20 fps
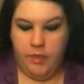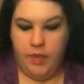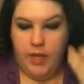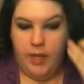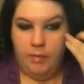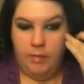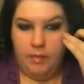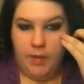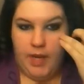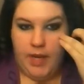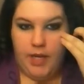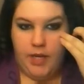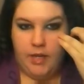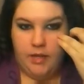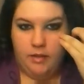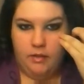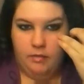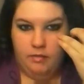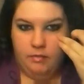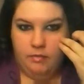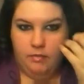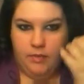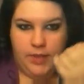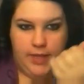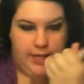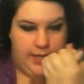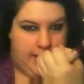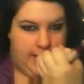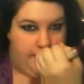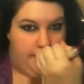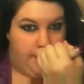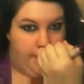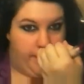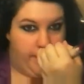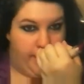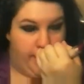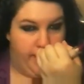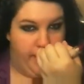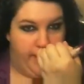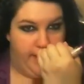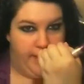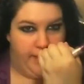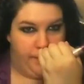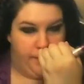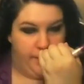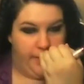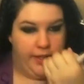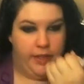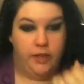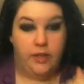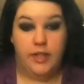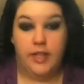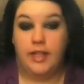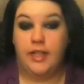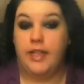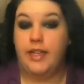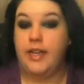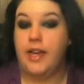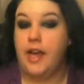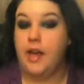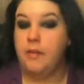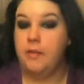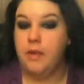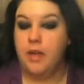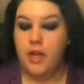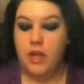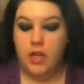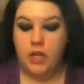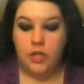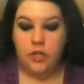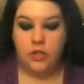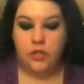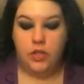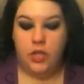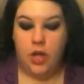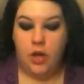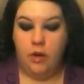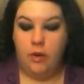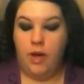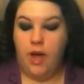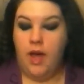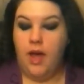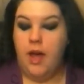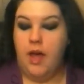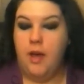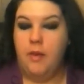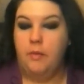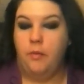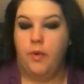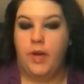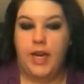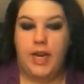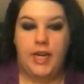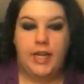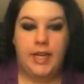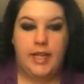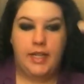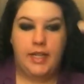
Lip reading: it might get down on here and it's really hard to clean up. So what I